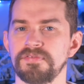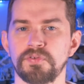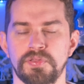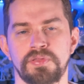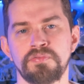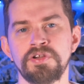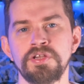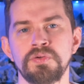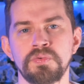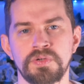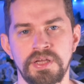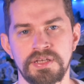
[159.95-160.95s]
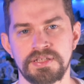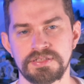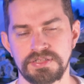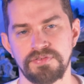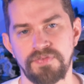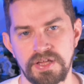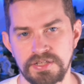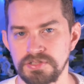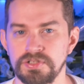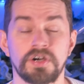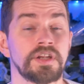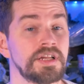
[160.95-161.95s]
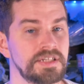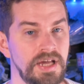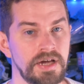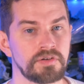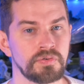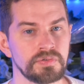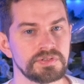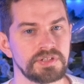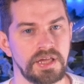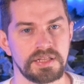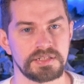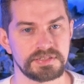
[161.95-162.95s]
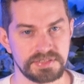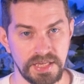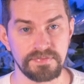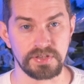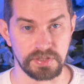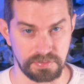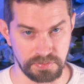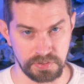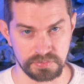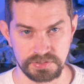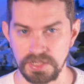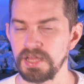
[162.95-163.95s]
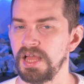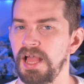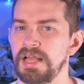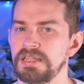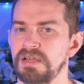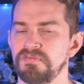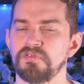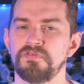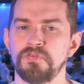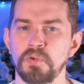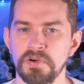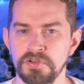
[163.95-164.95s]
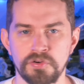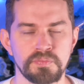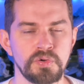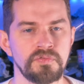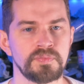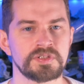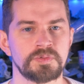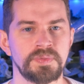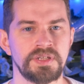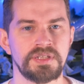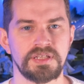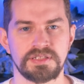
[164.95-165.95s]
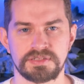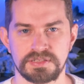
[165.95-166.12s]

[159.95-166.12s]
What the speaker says: level 3, you get disadvantage on attack rolls and saving throws. At level 4, your movement speed is